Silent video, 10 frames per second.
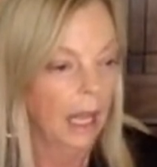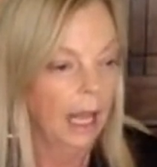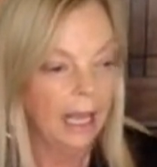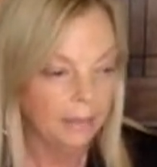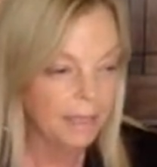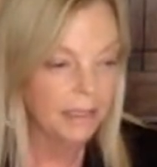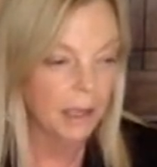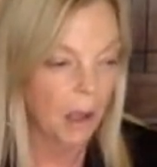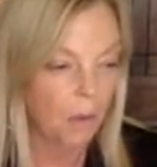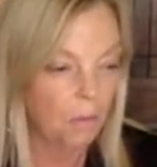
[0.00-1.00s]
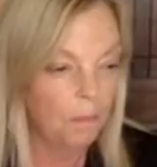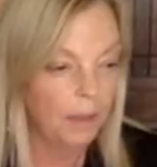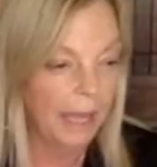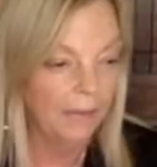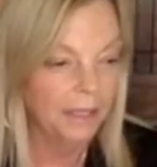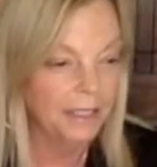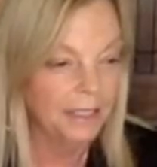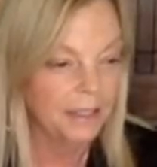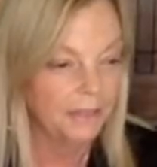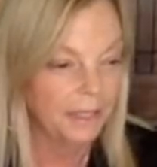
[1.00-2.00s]
Hi, Miss Hope. How are you
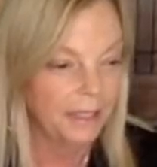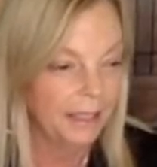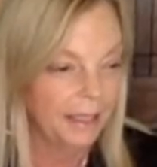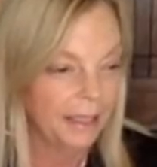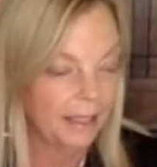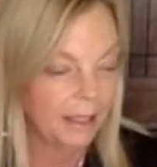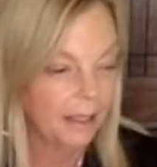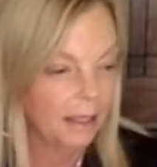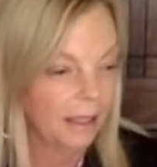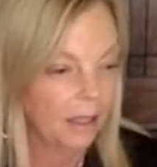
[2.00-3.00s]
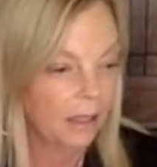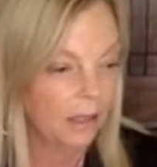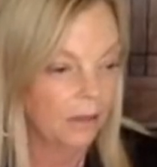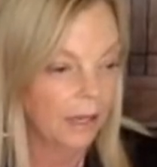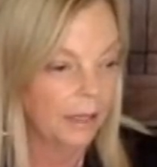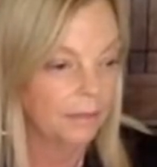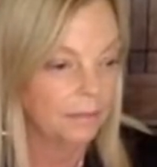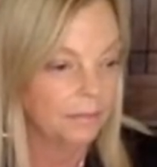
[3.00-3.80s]
doing? All right.